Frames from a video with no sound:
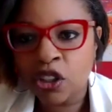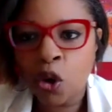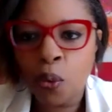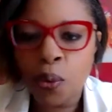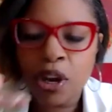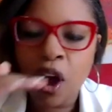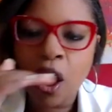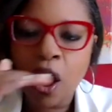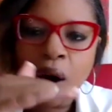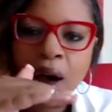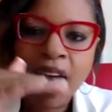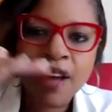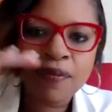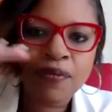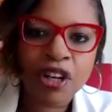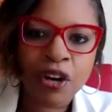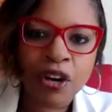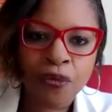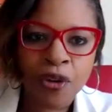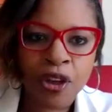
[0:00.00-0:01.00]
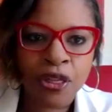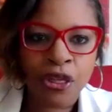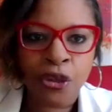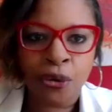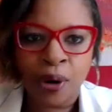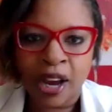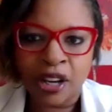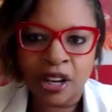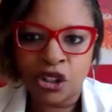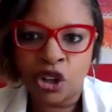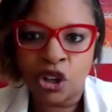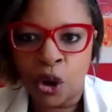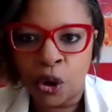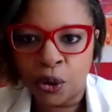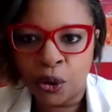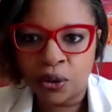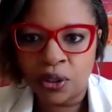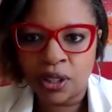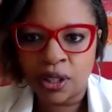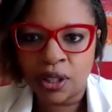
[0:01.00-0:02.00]
So we all have different
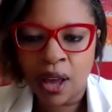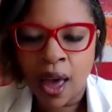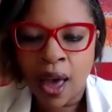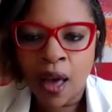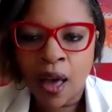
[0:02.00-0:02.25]
thresholds